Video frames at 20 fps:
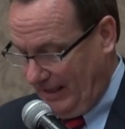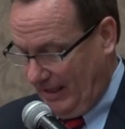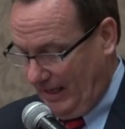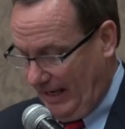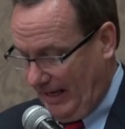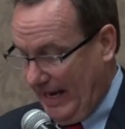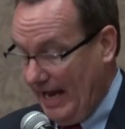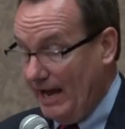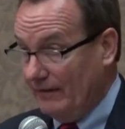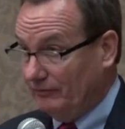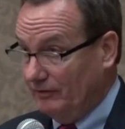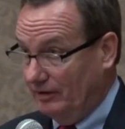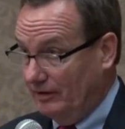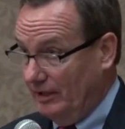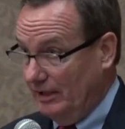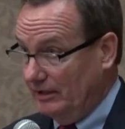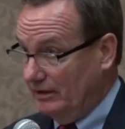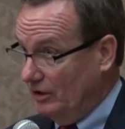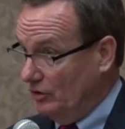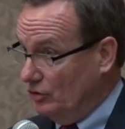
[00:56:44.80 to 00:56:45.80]
I have to
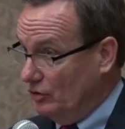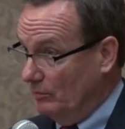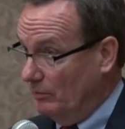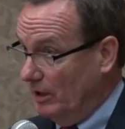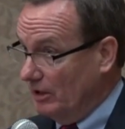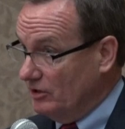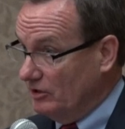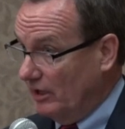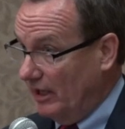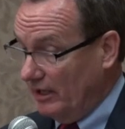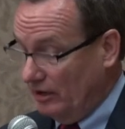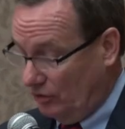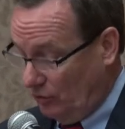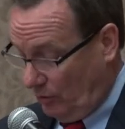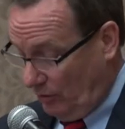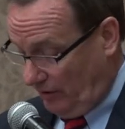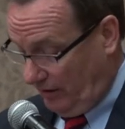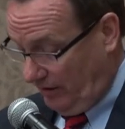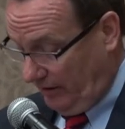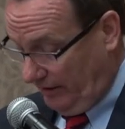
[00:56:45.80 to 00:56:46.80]
think that you're much like
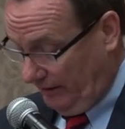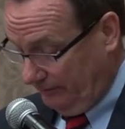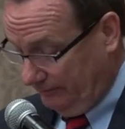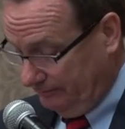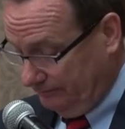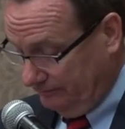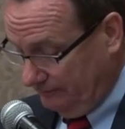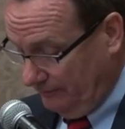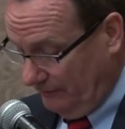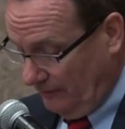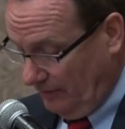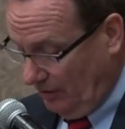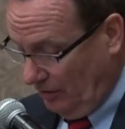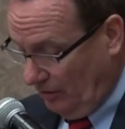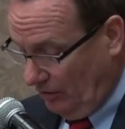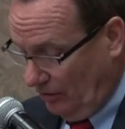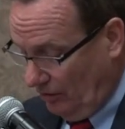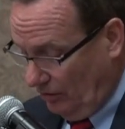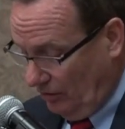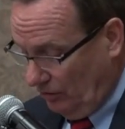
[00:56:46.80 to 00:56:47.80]
Dorothy.
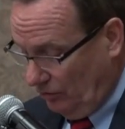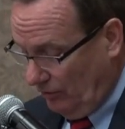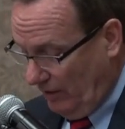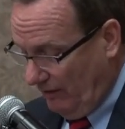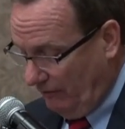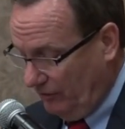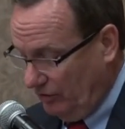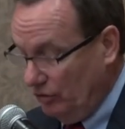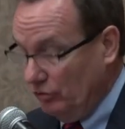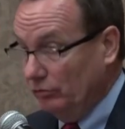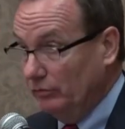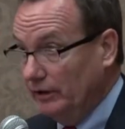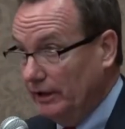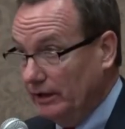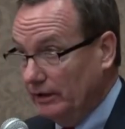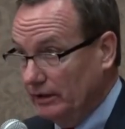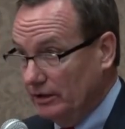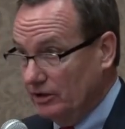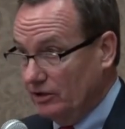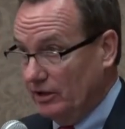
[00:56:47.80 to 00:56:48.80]
You have a
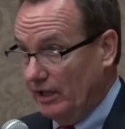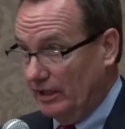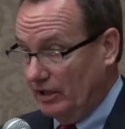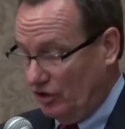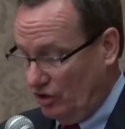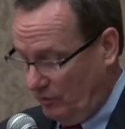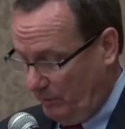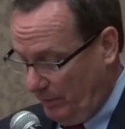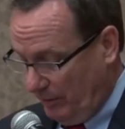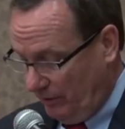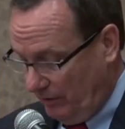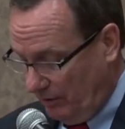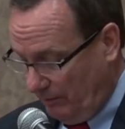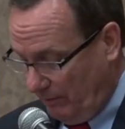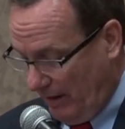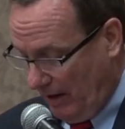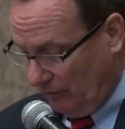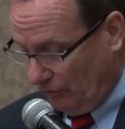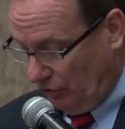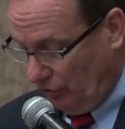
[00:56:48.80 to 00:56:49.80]
uniqueness and a spirit
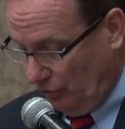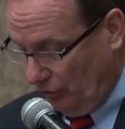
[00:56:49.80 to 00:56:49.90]
about